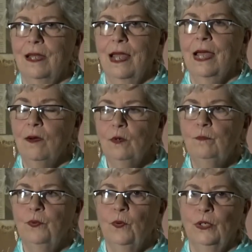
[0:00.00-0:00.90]
how
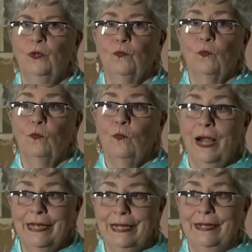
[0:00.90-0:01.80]
important
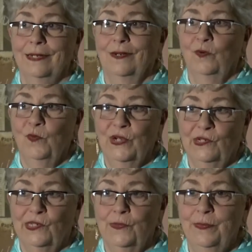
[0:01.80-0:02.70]
writing
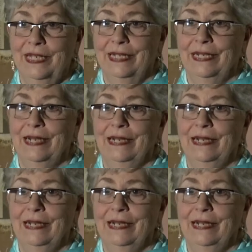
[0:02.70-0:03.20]
was to me.